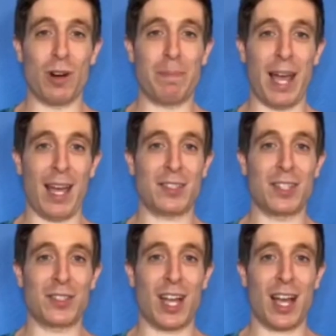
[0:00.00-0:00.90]

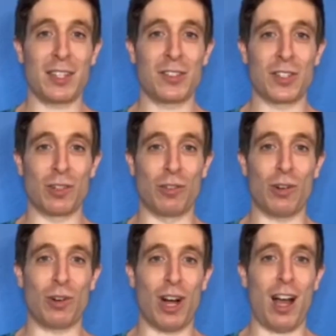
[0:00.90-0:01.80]
pesticides to grow
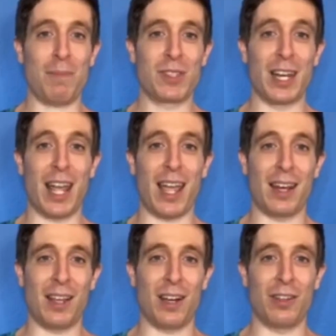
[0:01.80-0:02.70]
crops than
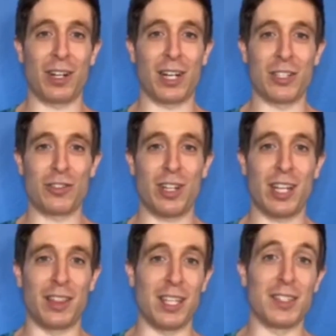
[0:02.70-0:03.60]
any other country
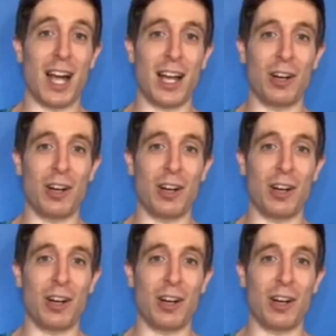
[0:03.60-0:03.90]
in the entire